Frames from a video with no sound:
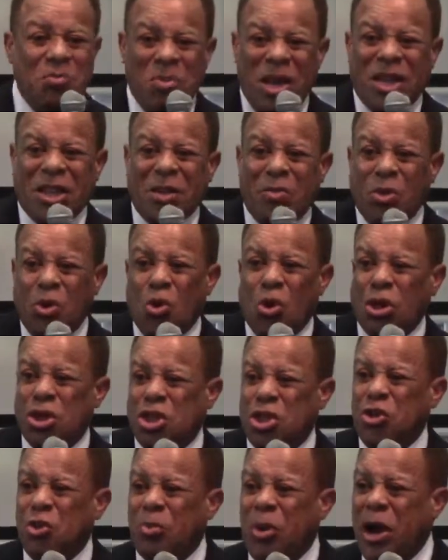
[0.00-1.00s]
Make them
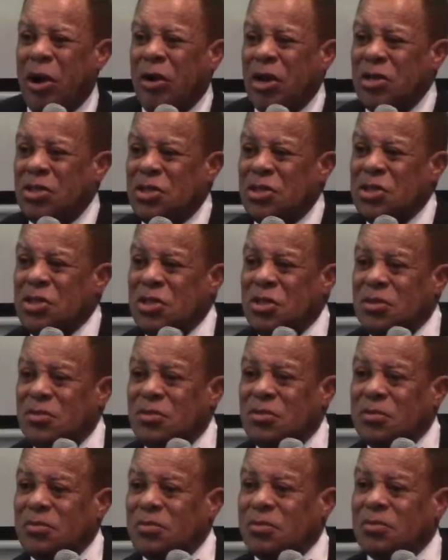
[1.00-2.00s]
court you, parents.
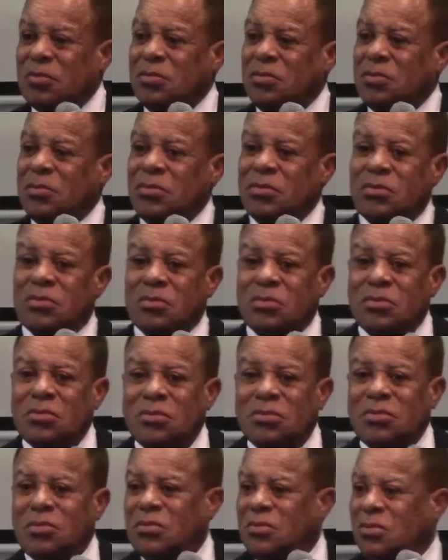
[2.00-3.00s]
Right.
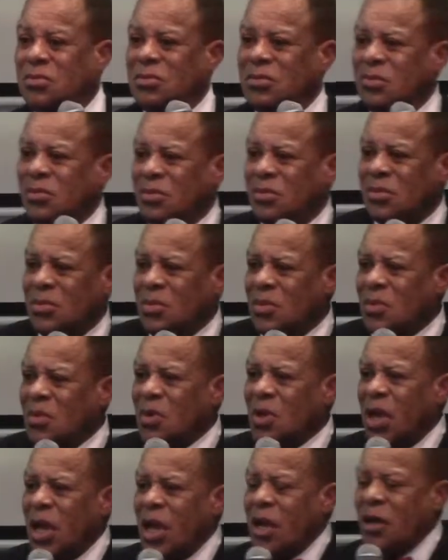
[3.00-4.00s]
Yeah.
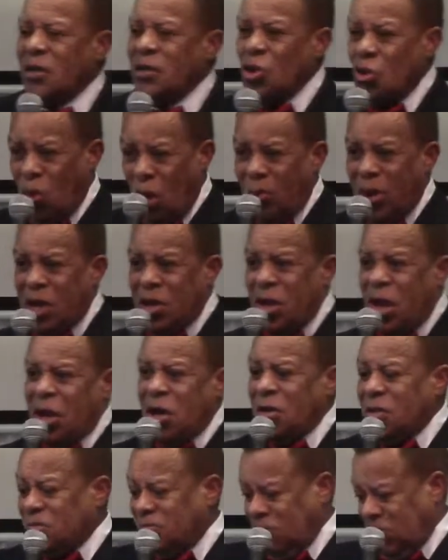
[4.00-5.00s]
yeah. You want my
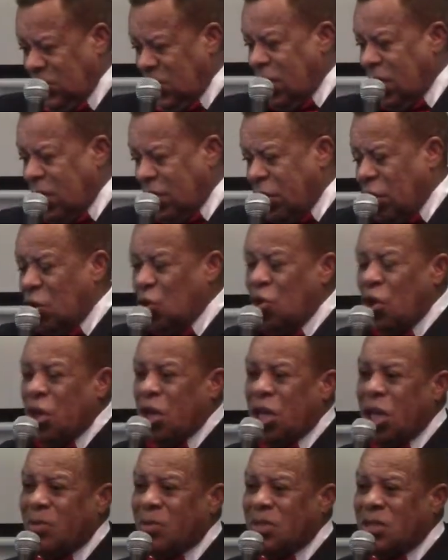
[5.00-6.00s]
daughter? Then you need
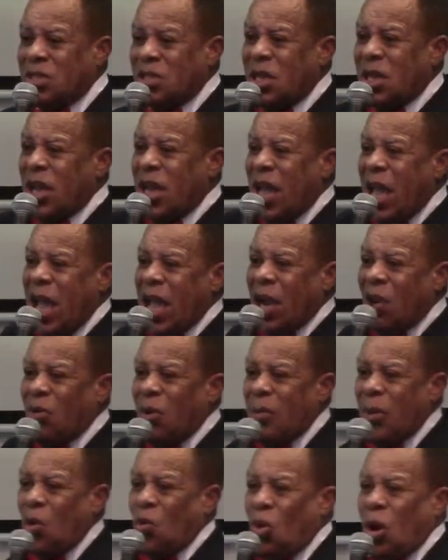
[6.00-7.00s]
to come hang
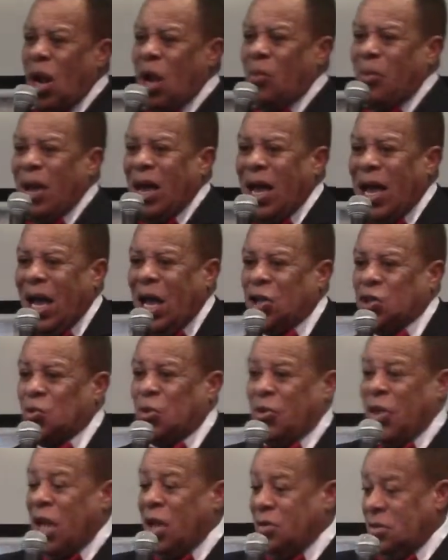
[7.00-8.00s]
around my house
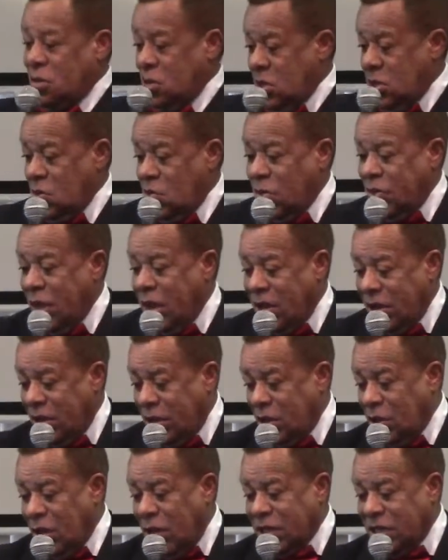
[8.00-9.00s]
without
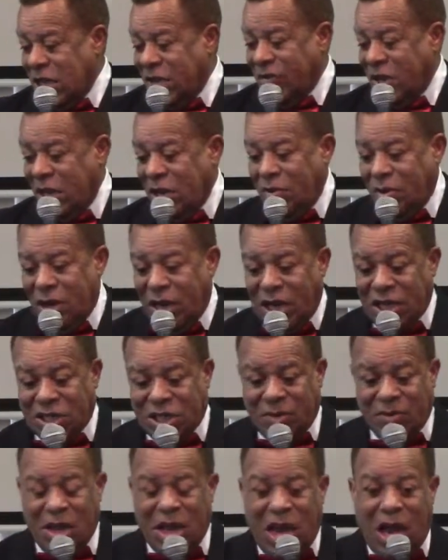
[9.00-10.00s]
without you guys having any
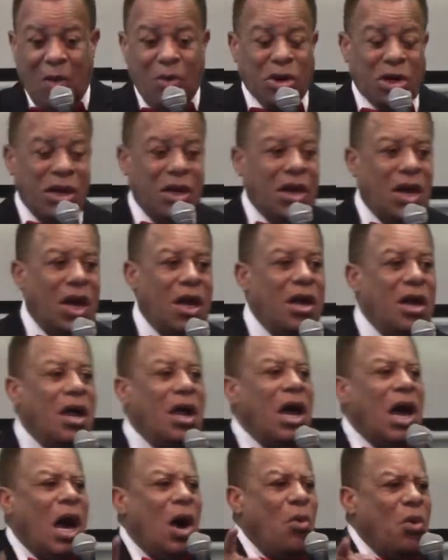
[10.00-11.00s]
relationship. I wanna
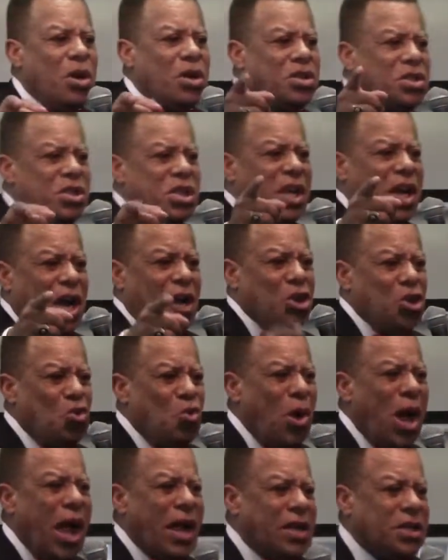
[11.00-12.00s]
I wanna see how
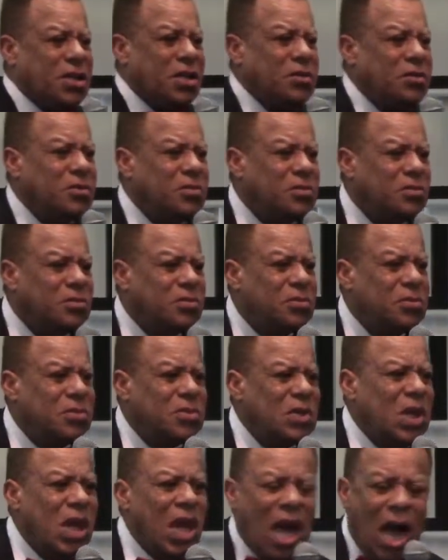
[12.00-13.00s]
you act.
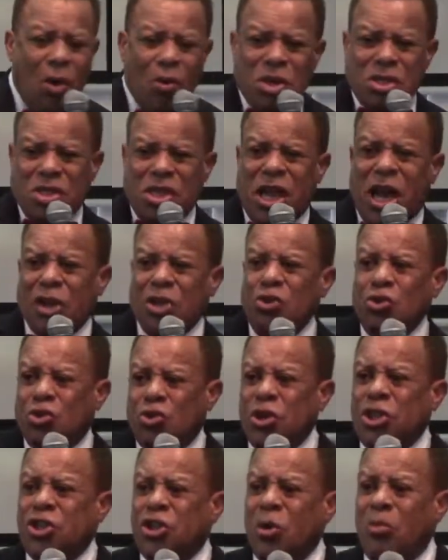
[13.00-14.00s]
I wanna see how you
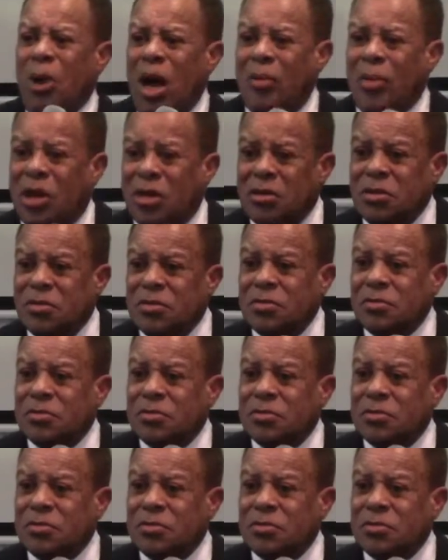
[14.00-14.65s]
treat your mama.